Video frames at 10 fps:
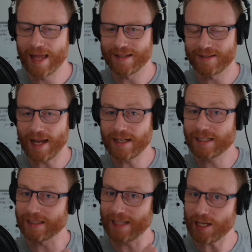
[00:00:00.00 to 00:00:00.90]
data
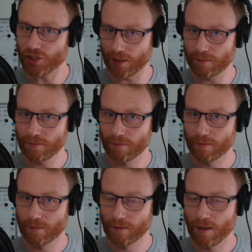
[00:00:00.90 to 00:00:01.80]
collection
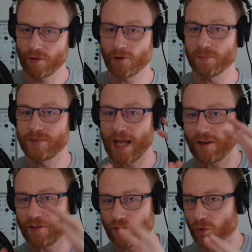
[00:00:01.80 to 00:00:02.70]
from
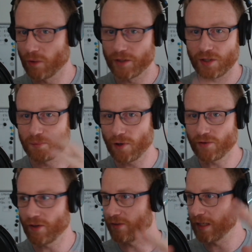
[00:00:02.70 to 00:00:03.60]
data storage and
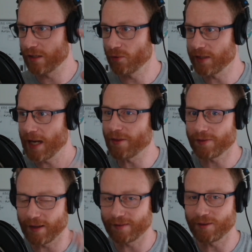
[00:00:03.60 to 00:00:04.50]
processing and all the other
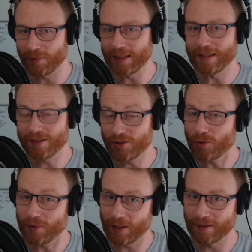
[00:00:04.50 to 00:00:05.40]
things that we need to
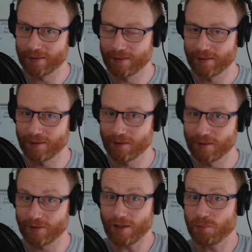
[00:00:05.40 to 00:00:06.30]
do with it.
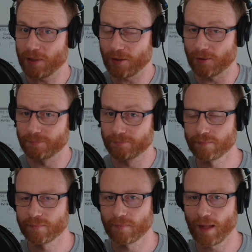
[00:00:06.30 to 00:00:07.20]
So that's pretty cool.
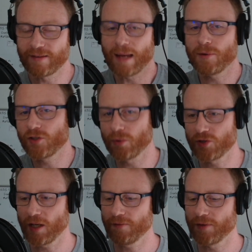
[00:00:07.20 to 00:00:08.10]
It's able to
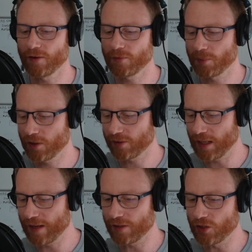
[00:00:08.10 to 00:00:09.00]
achieve this because it
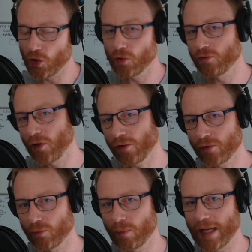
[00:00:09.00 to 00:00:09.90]
has a
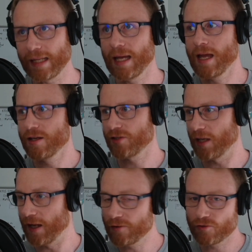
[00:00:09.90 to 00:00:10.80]
universal way to
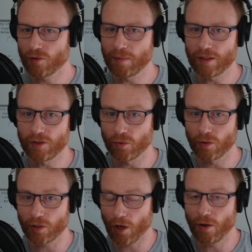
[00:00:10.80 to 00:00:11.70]
instrument
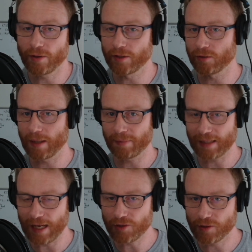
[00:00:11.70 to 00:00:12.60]
your code and your
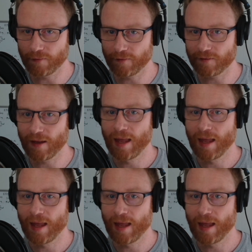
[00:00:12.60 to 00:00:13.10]
applications,